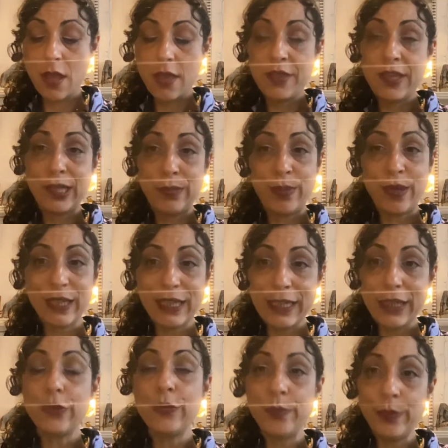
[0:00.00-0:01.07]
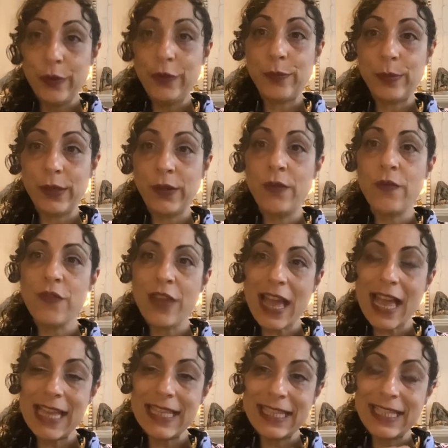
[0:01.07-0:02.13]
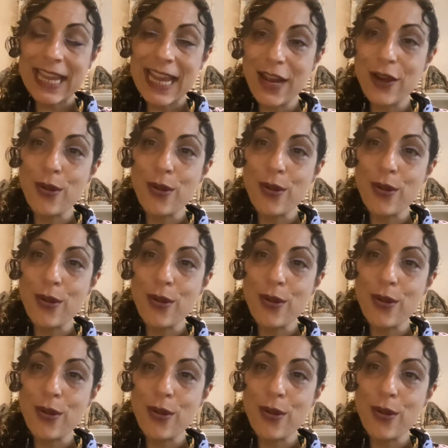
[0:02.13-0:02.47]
this political movement that has seen